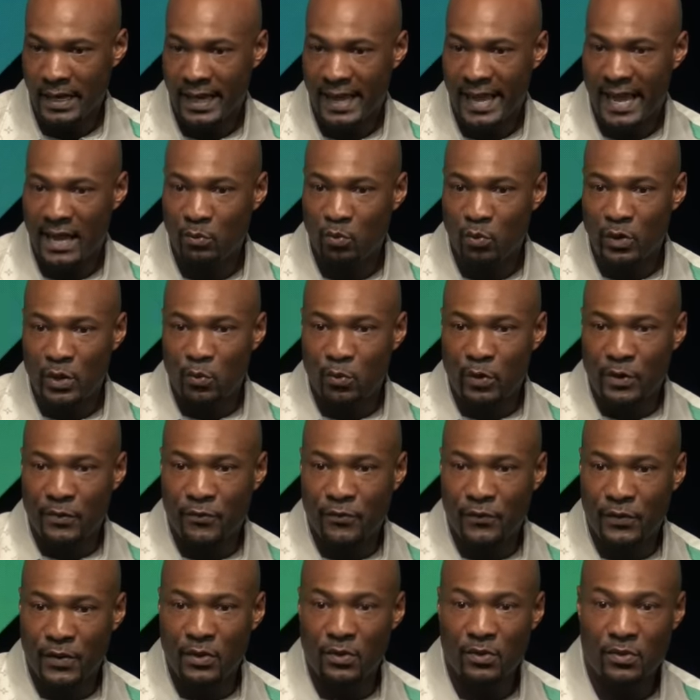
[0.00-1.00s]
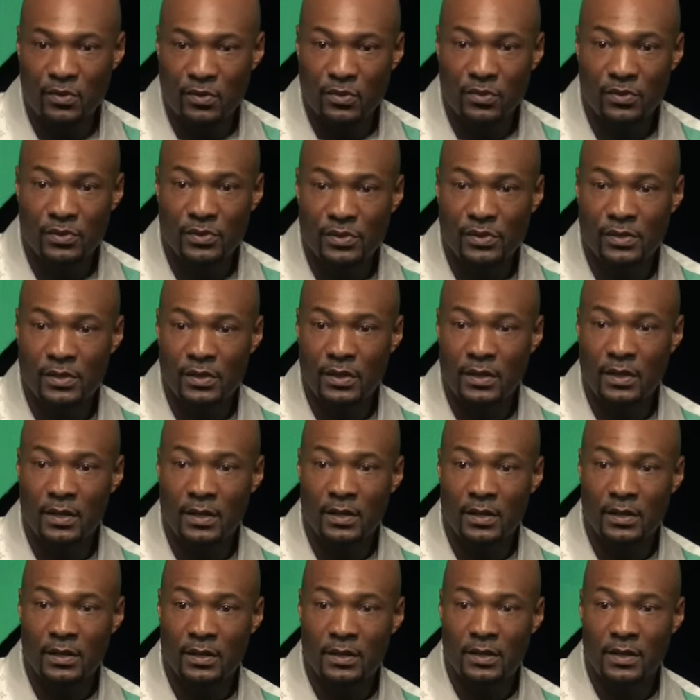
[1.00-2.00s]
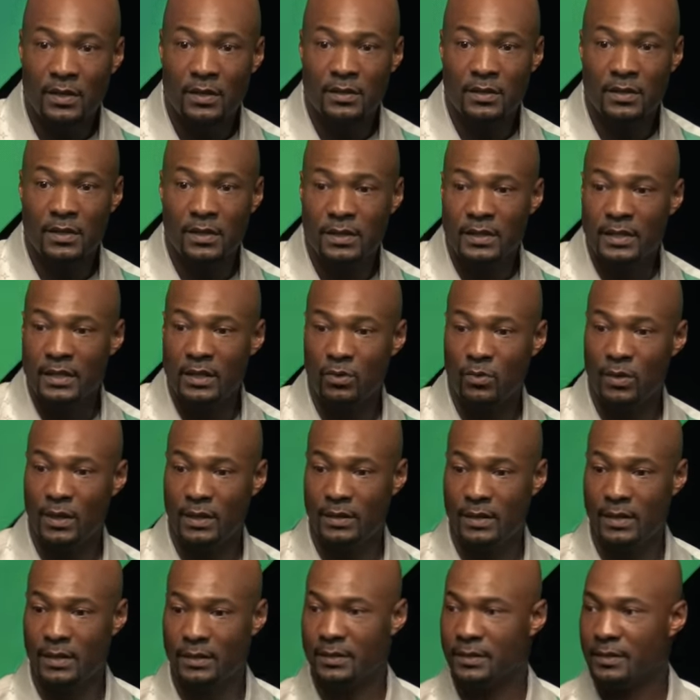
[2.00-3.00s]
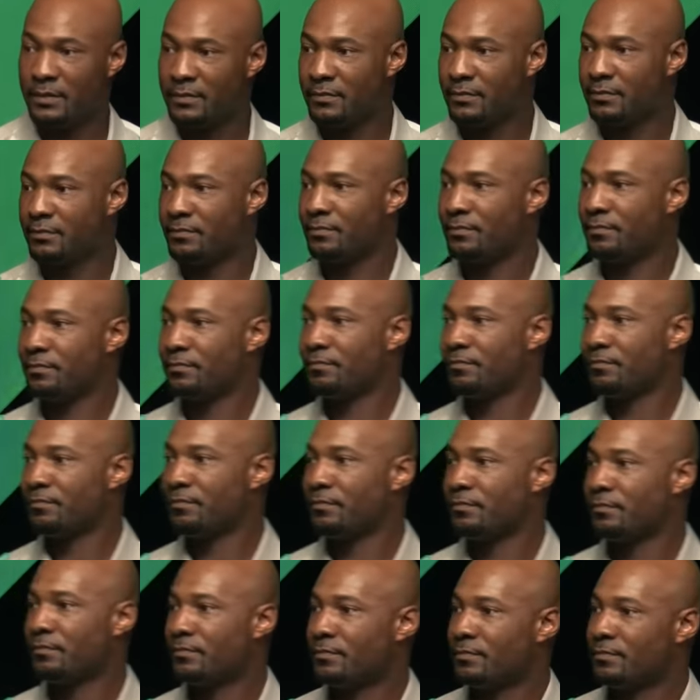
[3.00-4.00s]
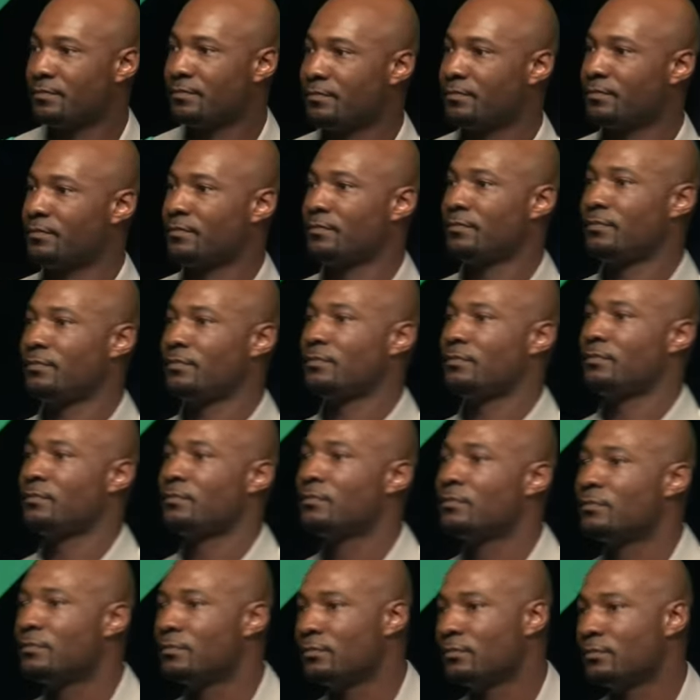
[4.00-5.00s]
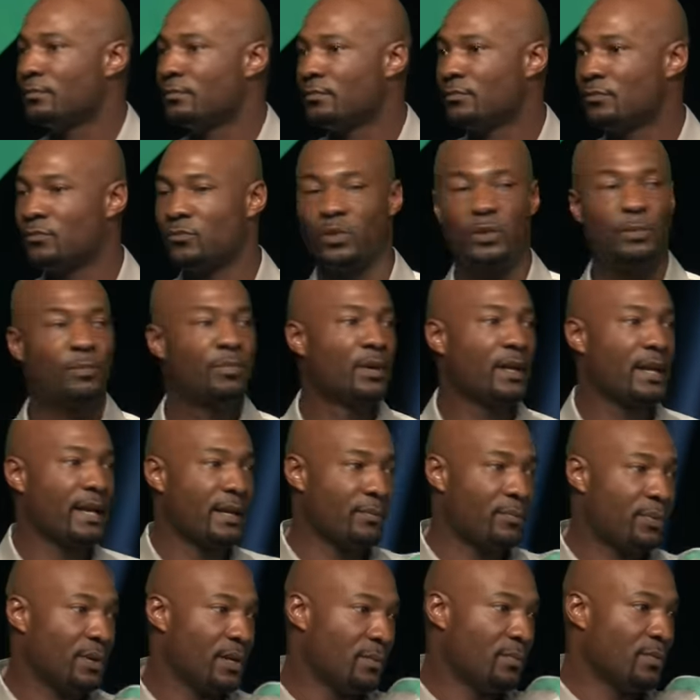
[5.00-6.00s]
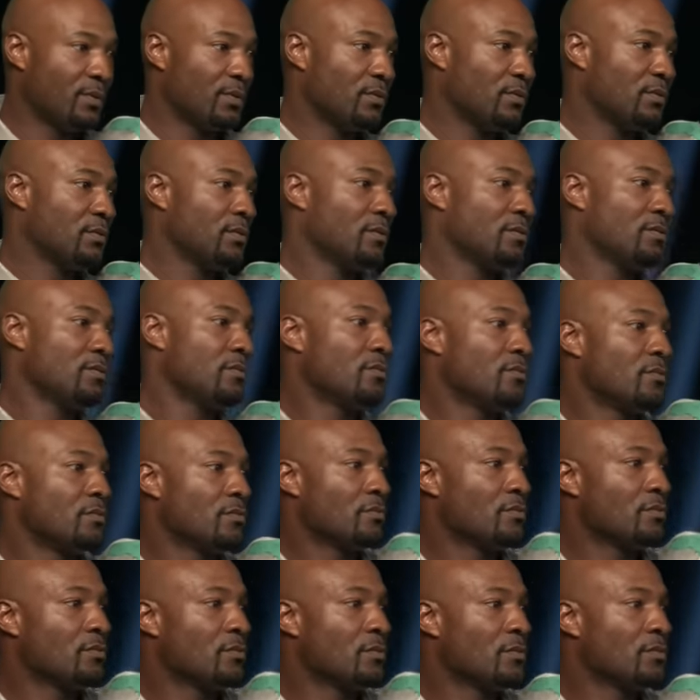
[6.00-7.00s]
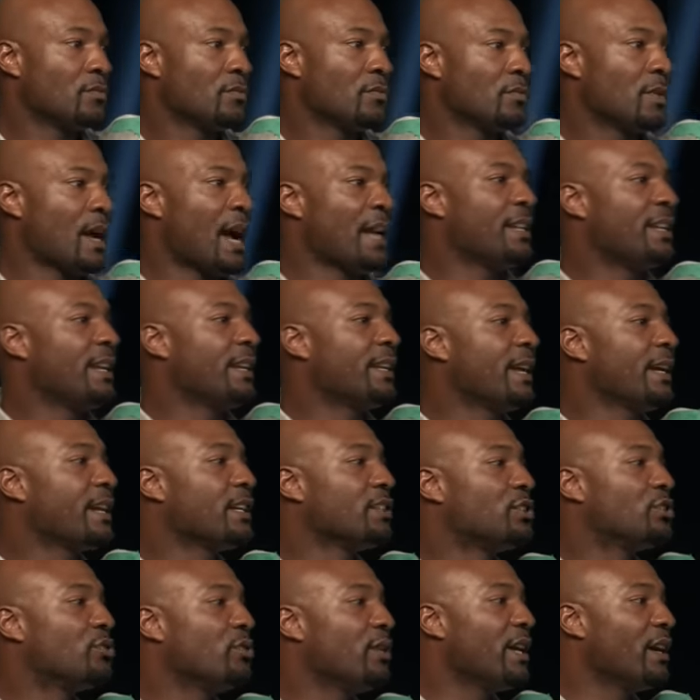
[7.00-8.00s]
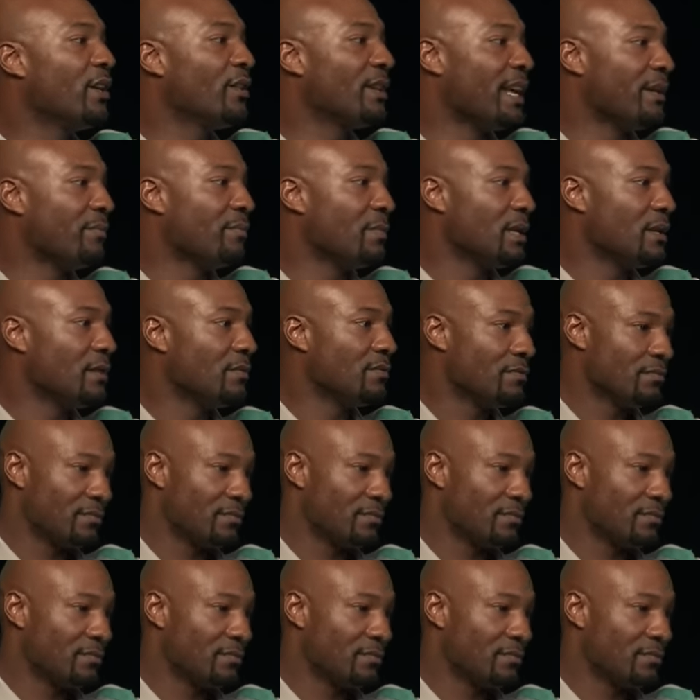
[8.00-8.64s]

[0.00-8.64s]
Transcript: And we refuse to deal with it. We blame people. I did that because you yelled at me.